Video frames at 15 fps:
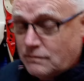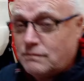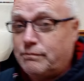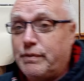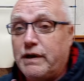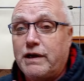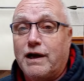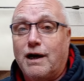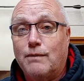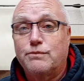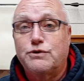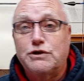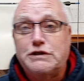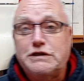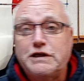being able
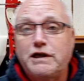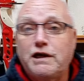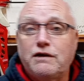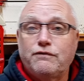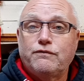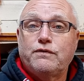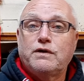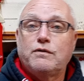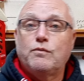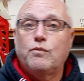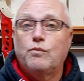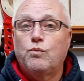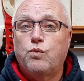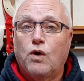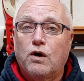to see
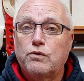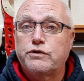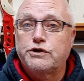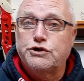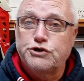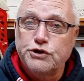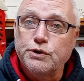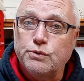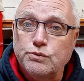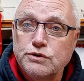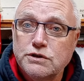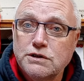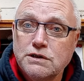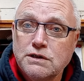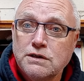while you
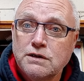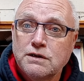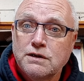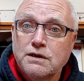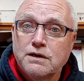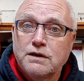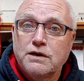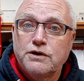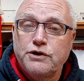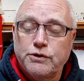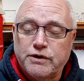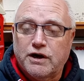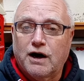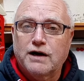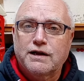shoot, you
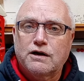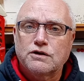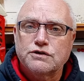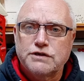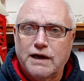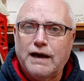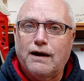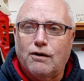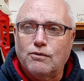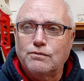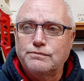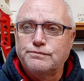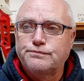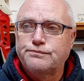cannot tell